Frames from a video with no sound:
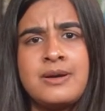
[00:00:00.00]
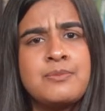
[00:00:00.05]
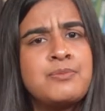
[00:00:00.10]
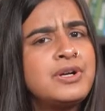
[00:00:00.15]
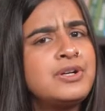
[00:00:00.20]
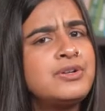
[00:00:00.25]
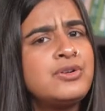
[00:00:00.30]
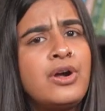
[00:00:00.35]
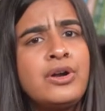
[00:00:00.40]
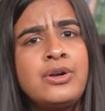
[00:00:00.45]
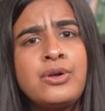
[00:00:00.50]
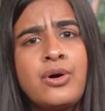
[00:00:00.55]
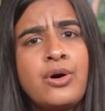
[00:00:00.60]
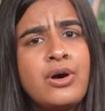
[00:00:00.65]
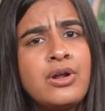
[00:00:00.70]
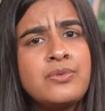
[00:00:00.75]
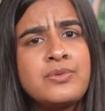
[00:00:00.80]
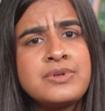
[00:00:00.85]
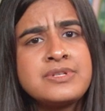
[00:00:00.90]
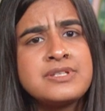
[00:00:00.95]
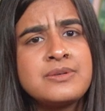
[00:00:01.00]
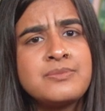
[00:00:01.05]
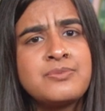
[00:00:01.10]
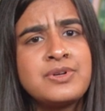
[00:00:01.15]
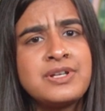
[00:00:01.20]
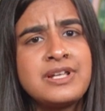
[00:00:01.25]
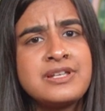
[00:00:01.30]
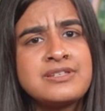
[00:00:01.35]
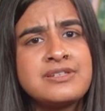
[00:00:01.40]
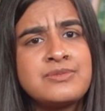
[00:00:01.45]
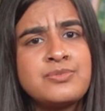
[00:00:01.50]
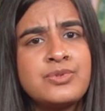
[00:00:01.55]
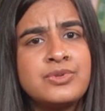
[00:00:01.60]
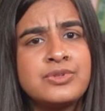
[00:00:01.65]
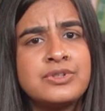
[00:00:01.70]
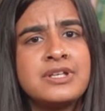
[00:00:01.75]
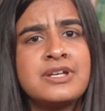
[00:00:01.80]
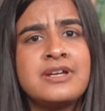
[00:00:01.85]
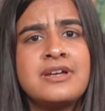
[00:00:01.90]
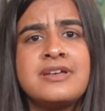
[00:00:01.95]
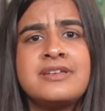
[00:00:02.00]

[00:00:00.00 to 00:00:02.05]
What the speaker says: But not all was simple and smooth.